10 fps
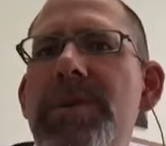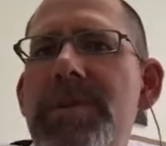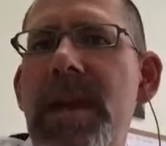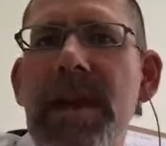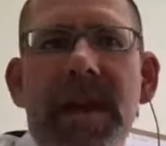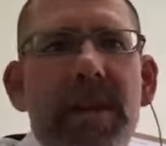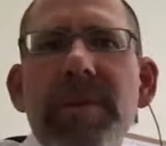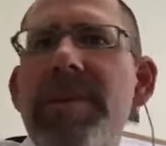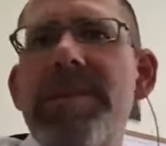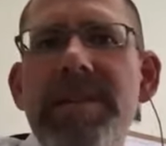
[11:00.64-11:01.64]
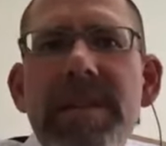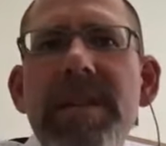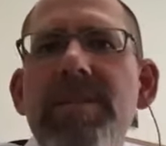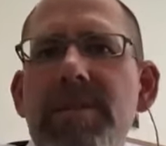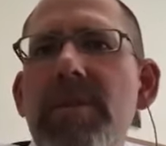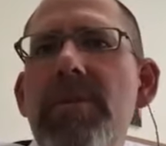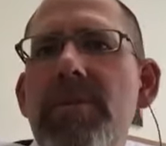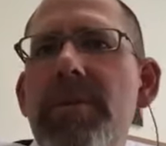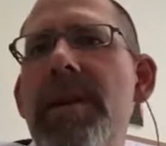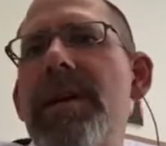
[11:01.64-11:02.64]
is saying, I really see
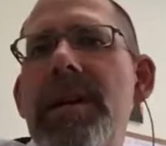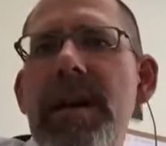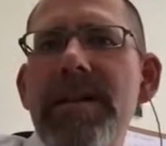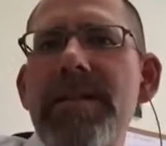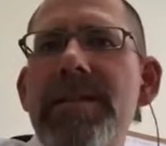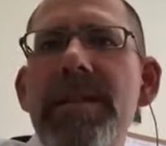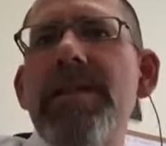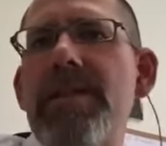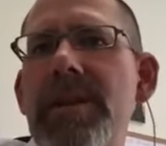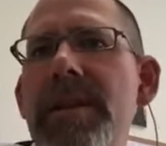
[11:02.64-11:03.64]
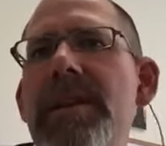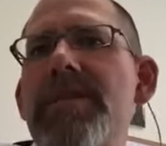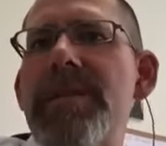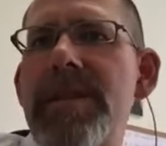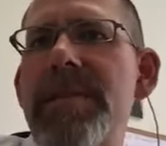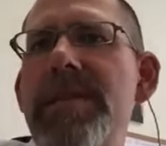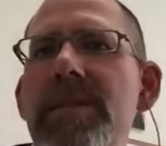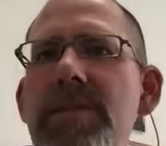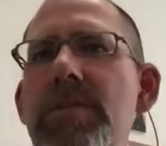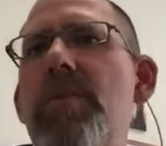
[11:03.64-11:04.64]
you, I see your gifts, I see that
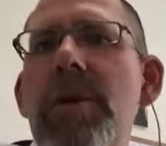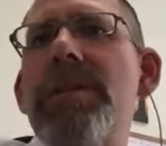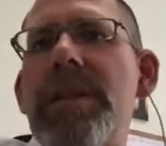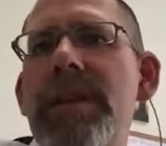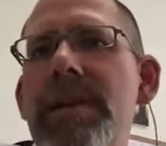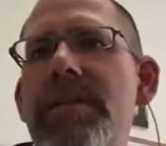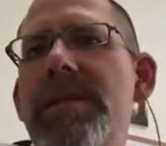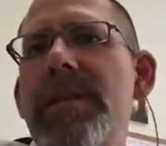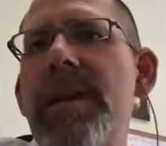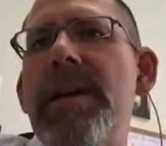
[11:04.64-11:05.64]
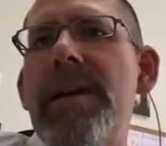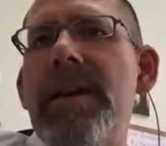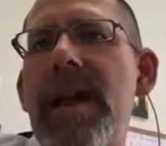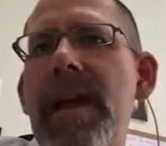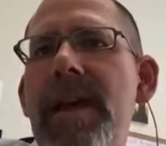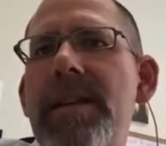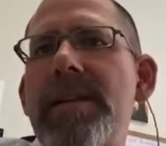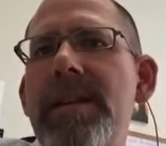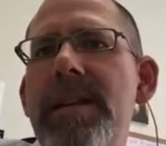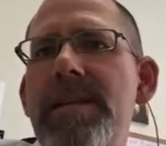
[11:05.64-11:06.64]
you are the gift,
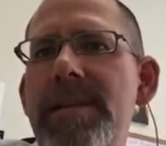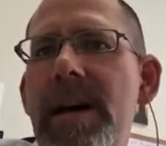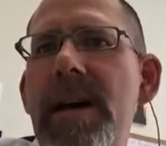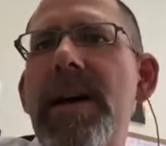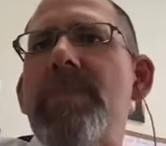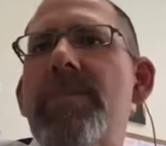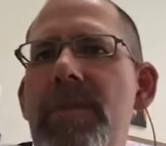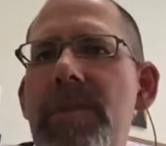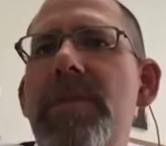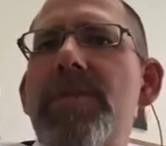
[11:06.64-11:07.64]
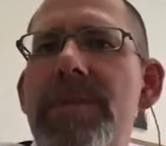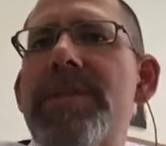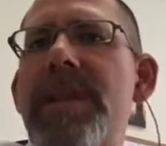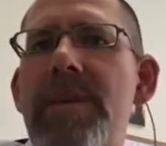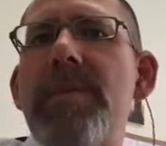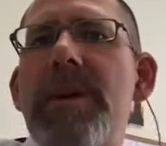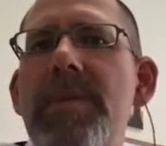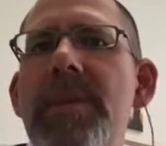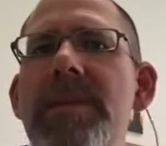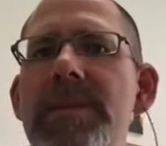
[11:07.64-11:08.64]
and it's time for you to step
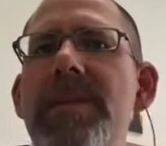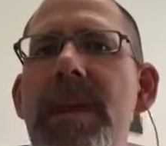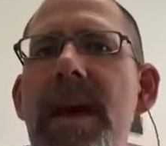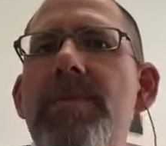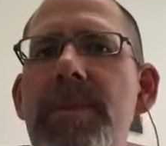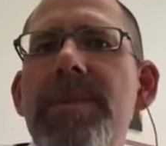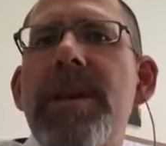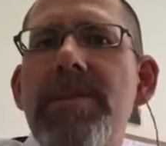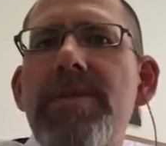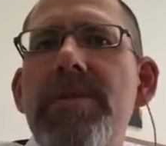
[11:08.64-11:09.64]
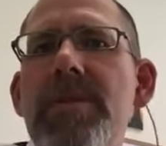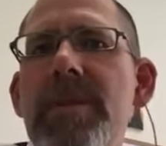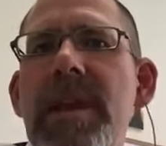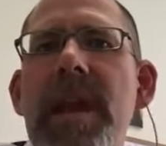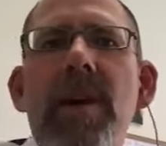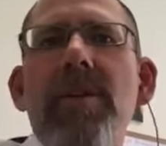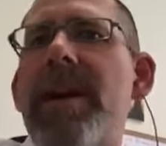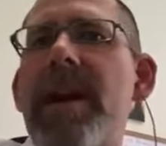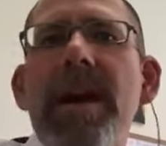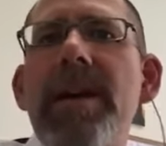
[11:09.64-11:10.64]
up into that potential. And how
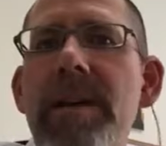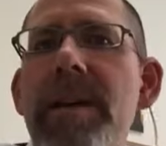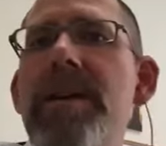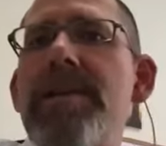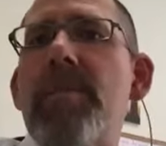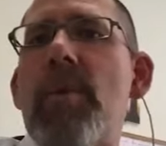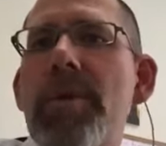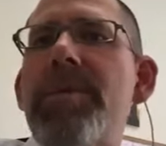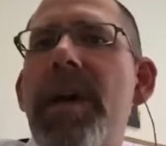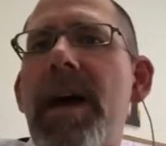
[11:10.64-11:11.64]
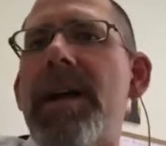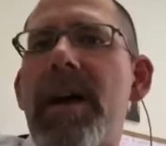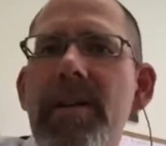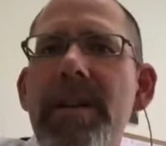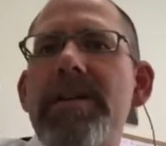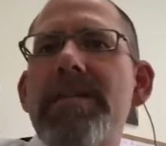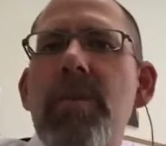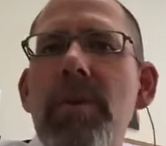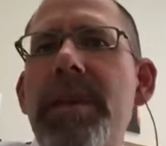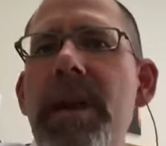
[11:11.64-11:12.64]
can I support that? How can I
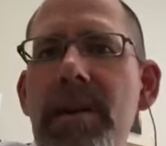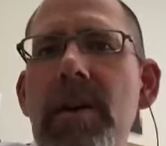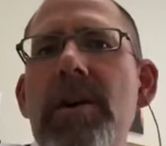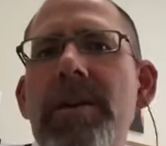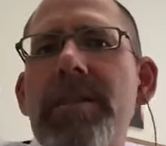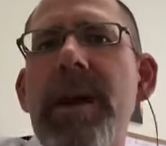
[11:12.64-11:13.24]
support that arc?